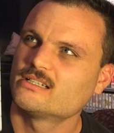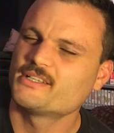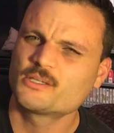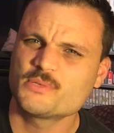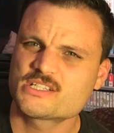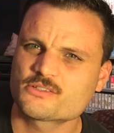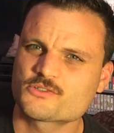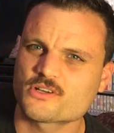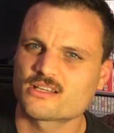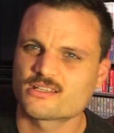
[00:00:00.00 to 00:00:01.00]
He could be still
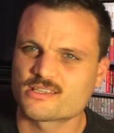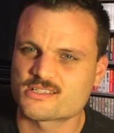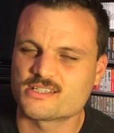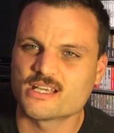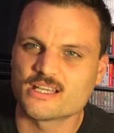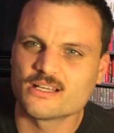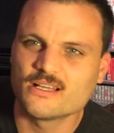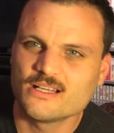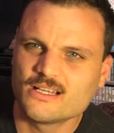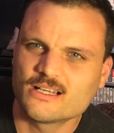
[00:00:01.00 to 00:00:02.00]
drawing to this day.
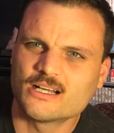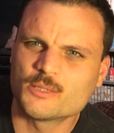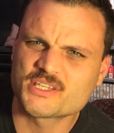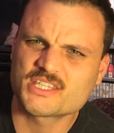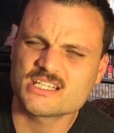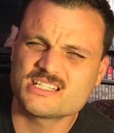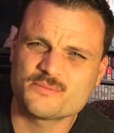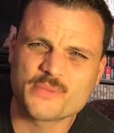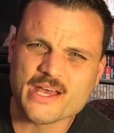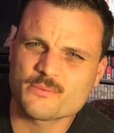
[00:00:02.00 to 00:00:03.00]
I think he
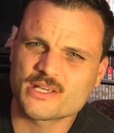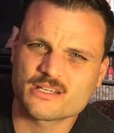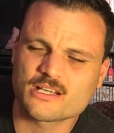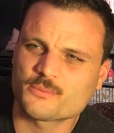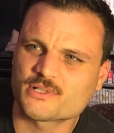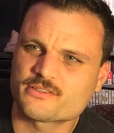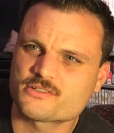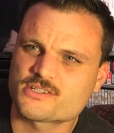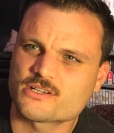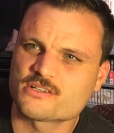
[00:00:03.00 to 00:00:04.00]
did Batman, a couple
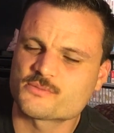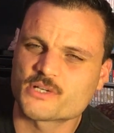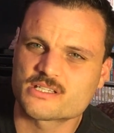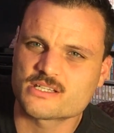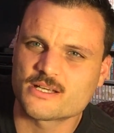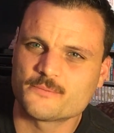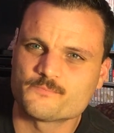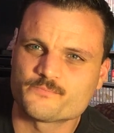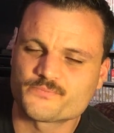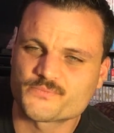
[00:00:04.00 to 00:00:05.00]
other series, but
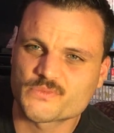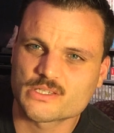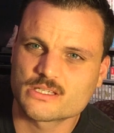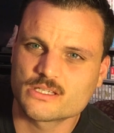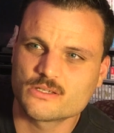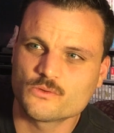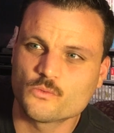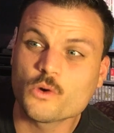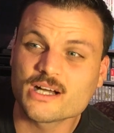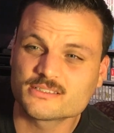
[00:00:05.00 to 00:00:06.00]

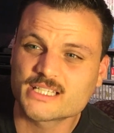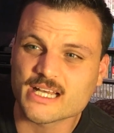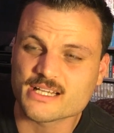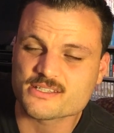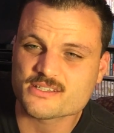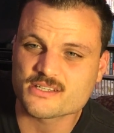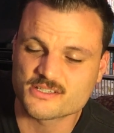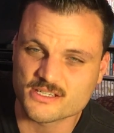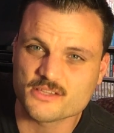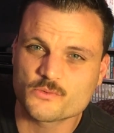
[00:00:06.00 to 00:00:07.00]
Wildcats
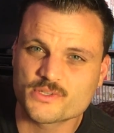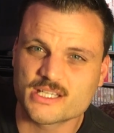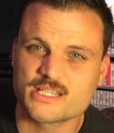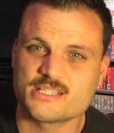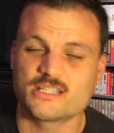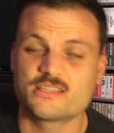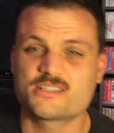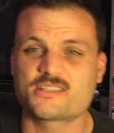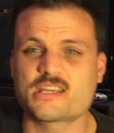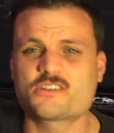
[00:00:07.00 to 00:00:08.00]
is another one that he did.
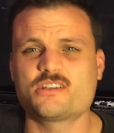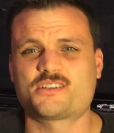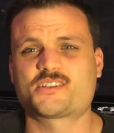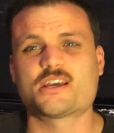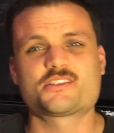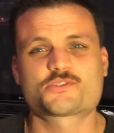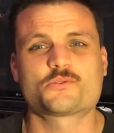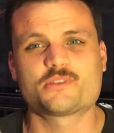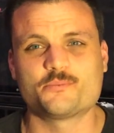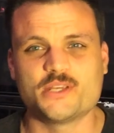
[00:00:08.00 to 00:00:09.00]
This is actually a
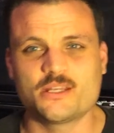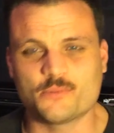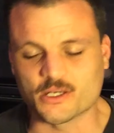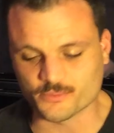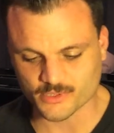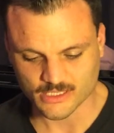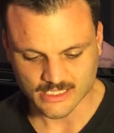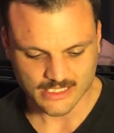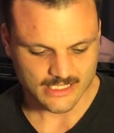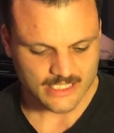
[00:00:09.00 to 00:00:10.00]
side-scrolling beat-em-up.
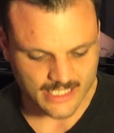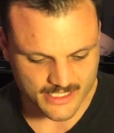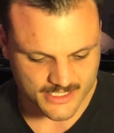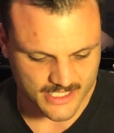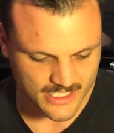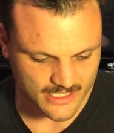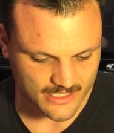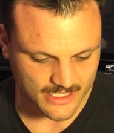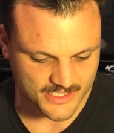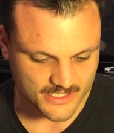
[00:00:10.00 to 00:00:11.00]
And
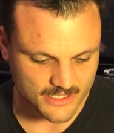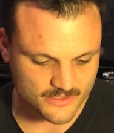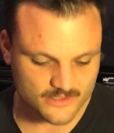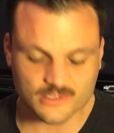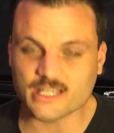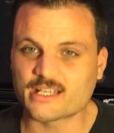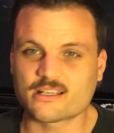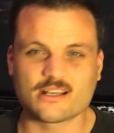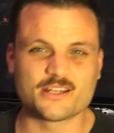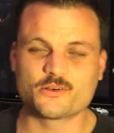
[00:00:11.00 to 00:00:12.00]
it's another,
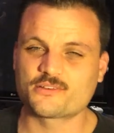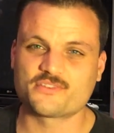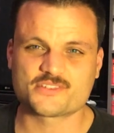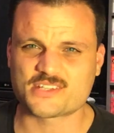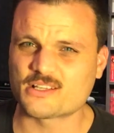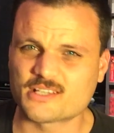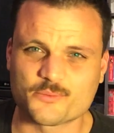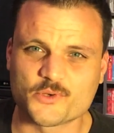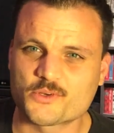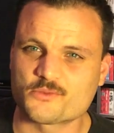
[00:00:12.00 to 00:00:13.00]
like, I know I sound like
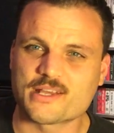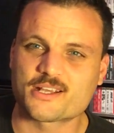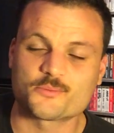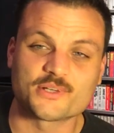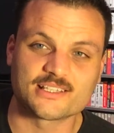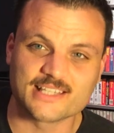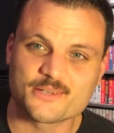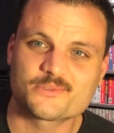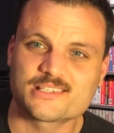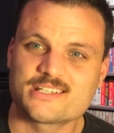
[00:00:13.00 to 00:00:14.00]
a broken record, but
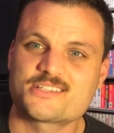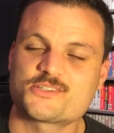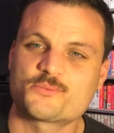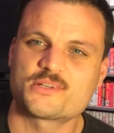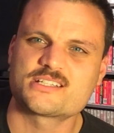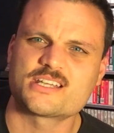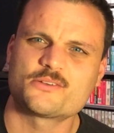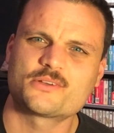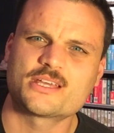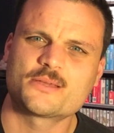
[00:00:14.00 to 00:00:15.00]
late-release Super
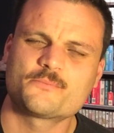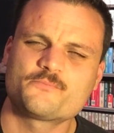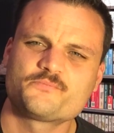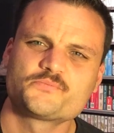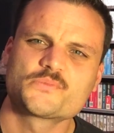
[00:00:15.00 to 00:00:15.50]
Nintendo game.